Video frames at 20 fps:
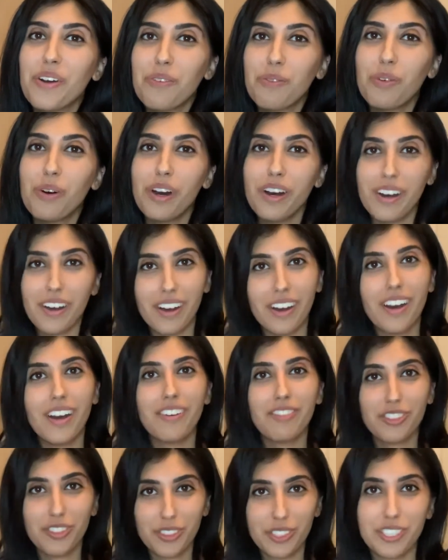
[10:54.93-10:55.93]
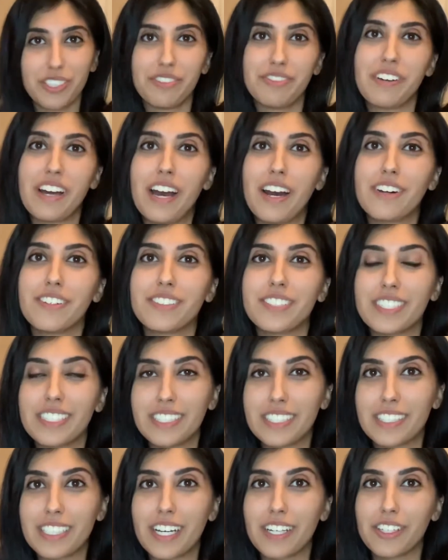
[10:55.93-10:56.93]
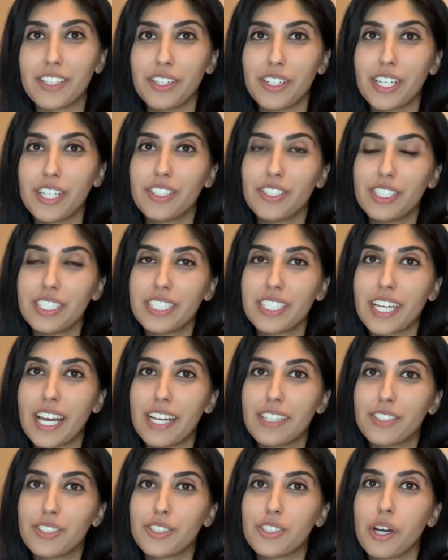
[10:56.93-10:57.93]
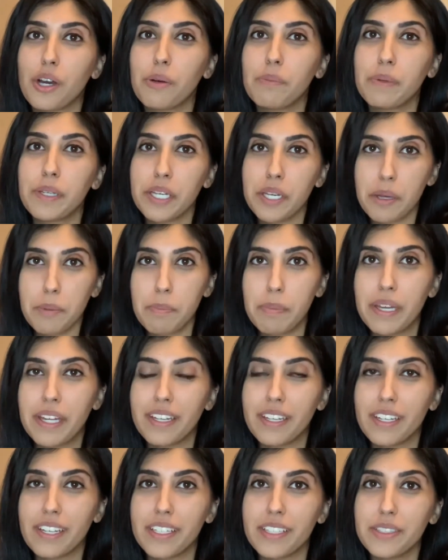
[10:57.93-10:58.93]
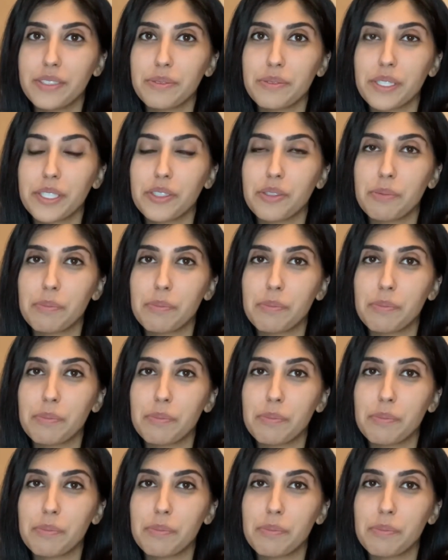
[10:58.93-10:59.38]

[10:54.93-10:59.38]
What I've also found is that you can just get so many opinions when you're